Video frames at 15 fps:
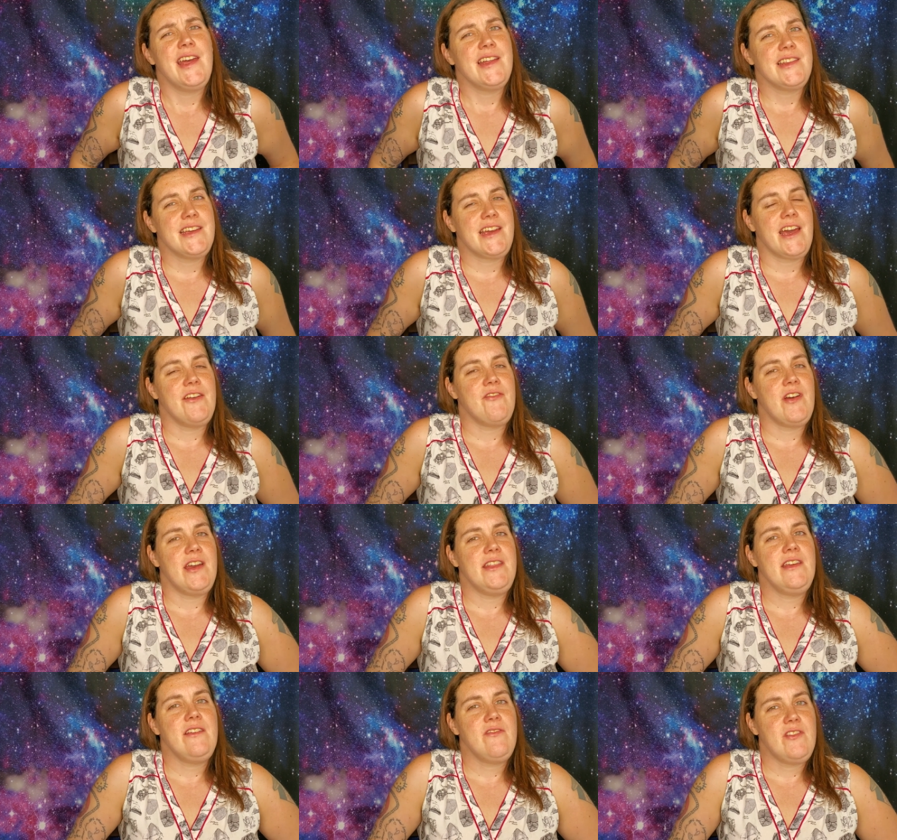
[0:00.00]
Like I find
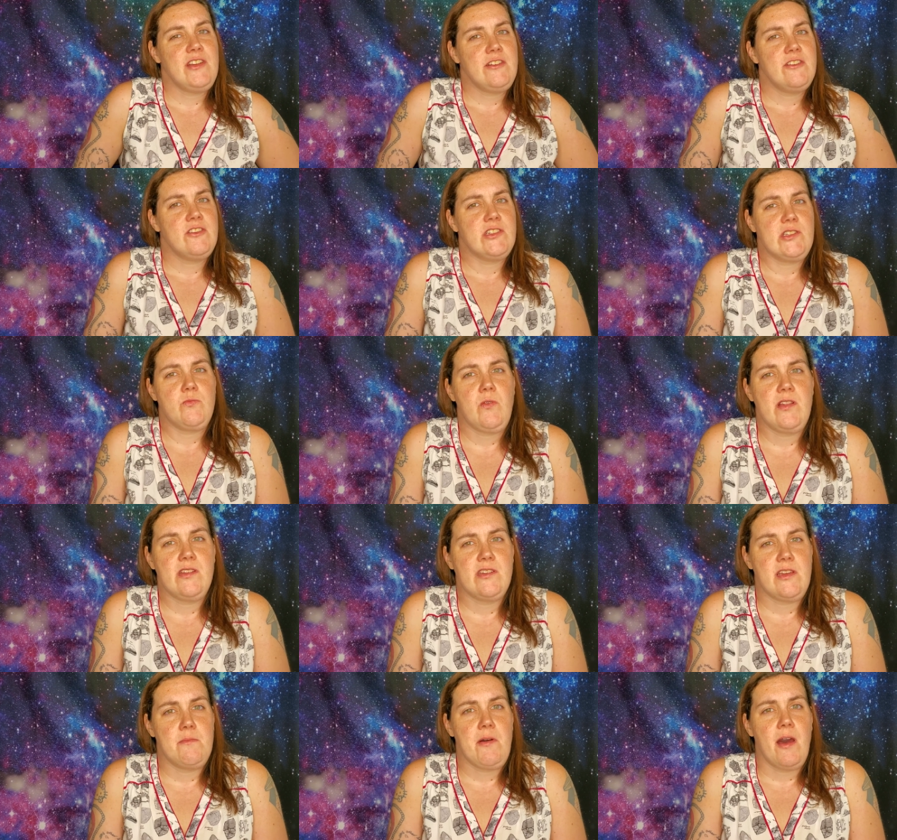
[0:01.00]
that vintage does well on
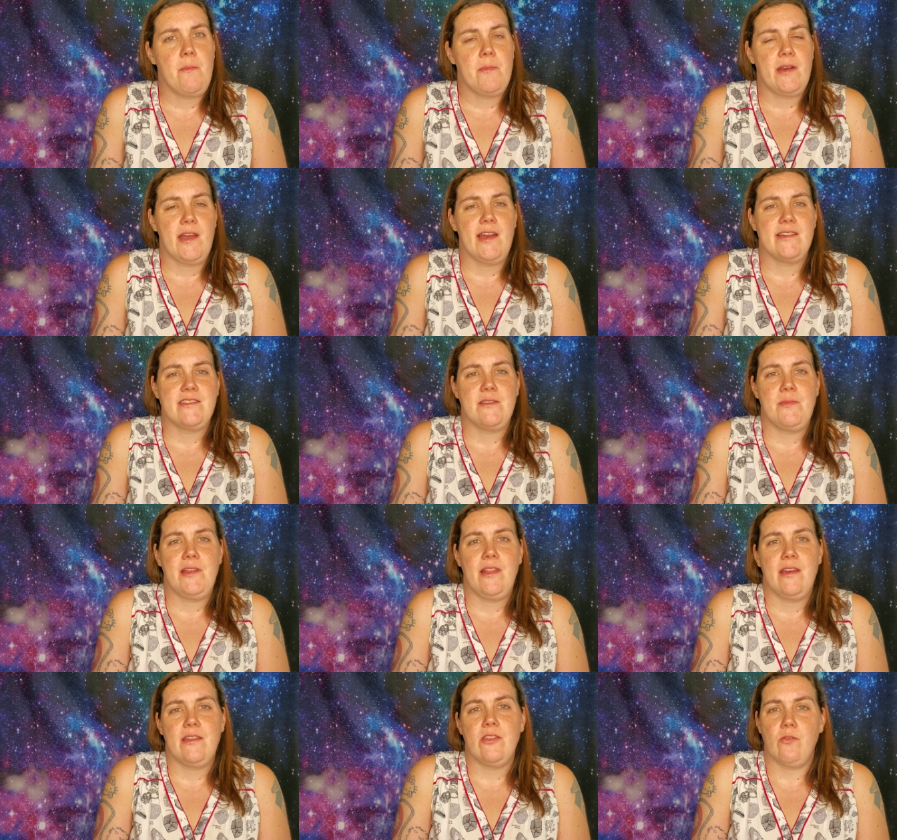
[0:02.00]
Depop, but it has to be
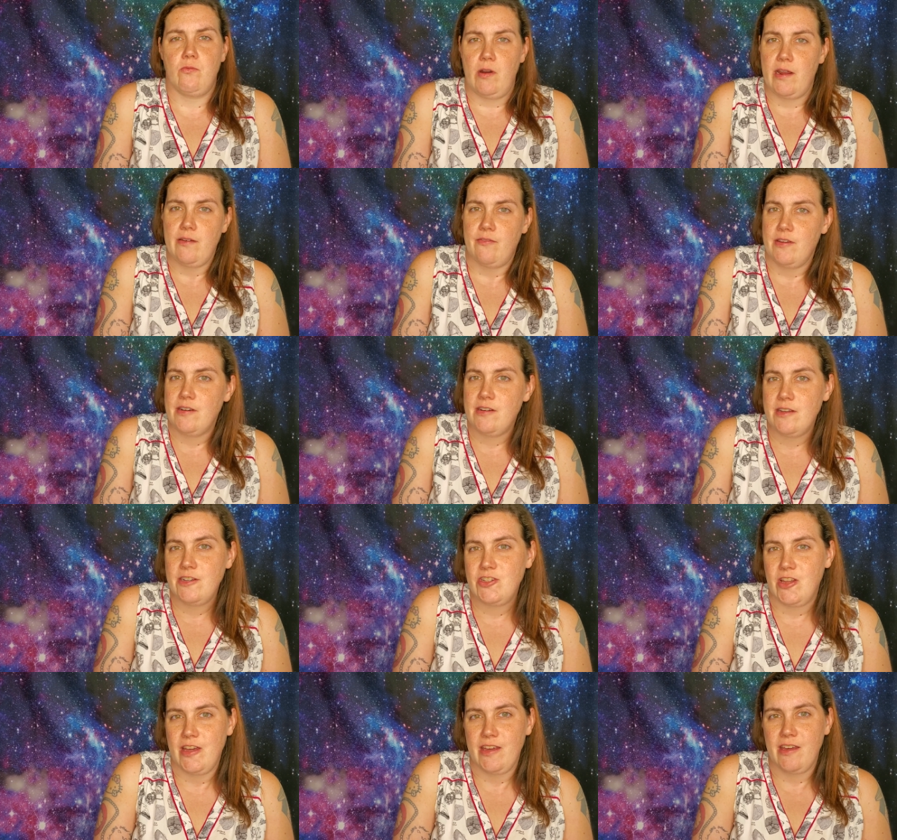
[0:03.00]
like the right vintage,
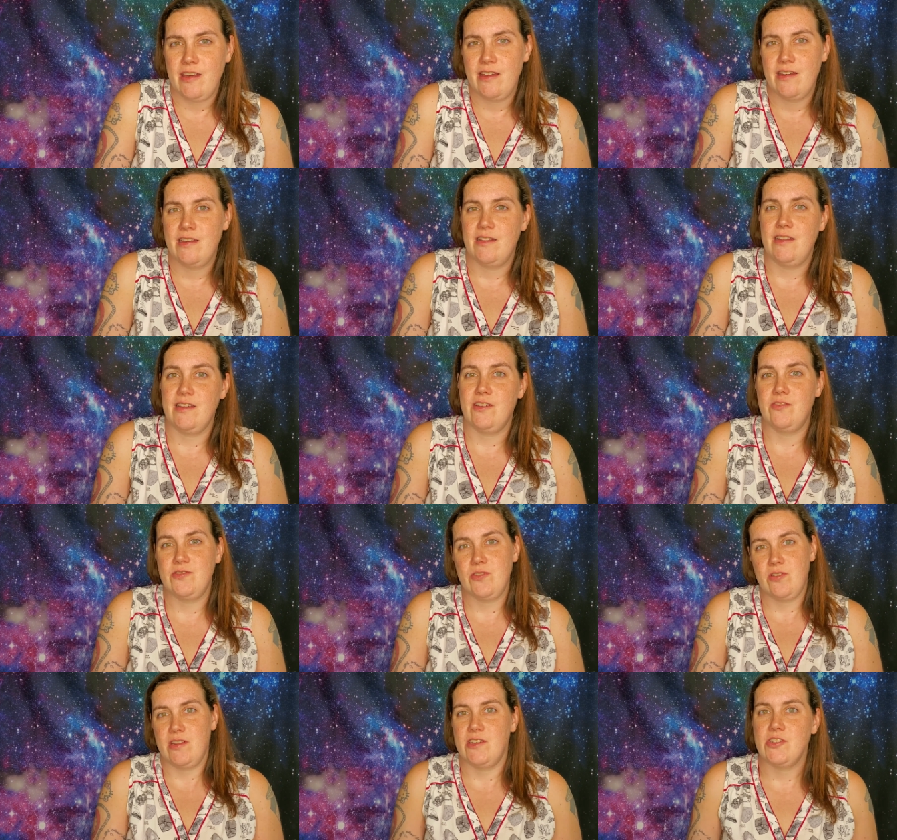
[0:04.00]
like like
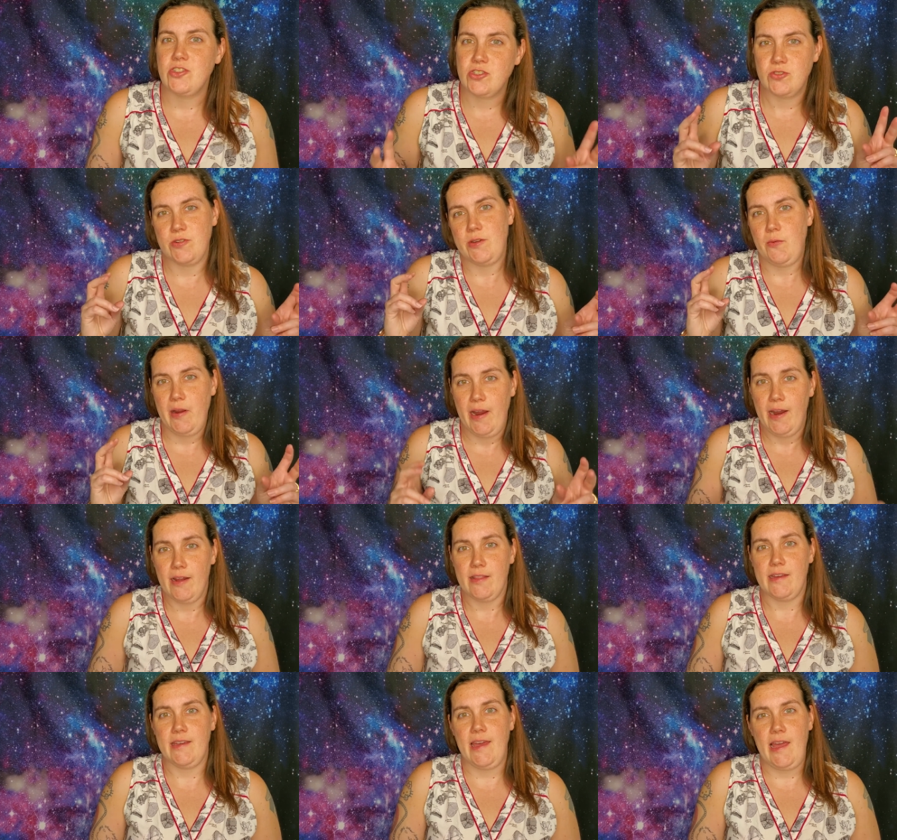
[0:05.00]
sort of like streetwear,
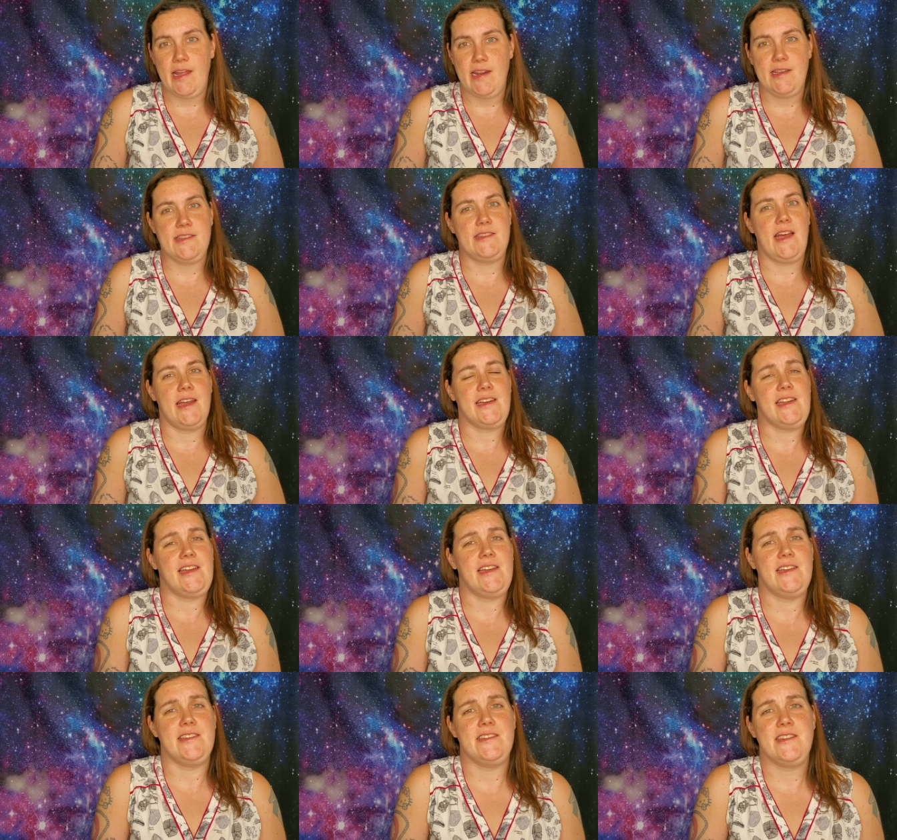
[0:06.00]
like 80s,
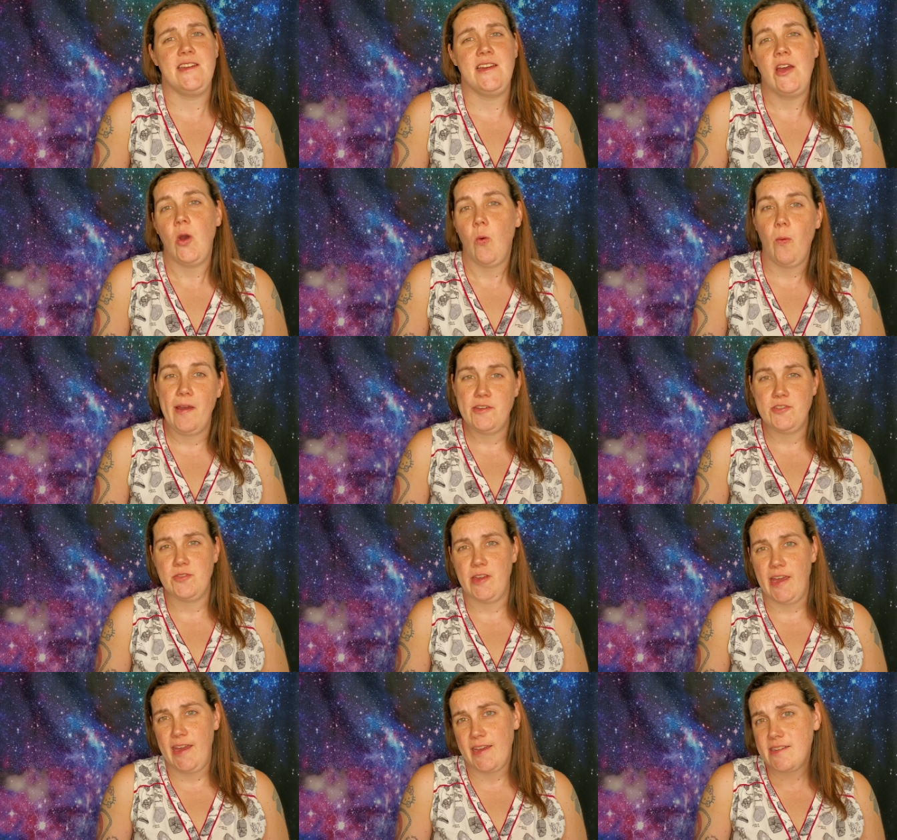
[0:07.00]
90s,
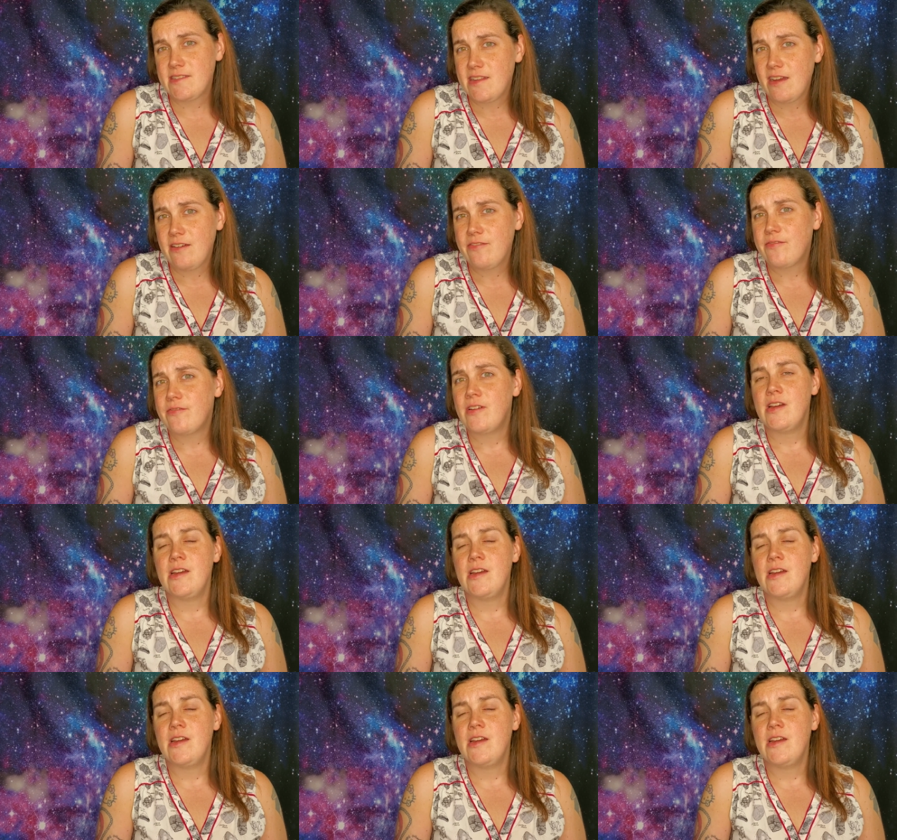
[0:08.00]
Y2K stuff.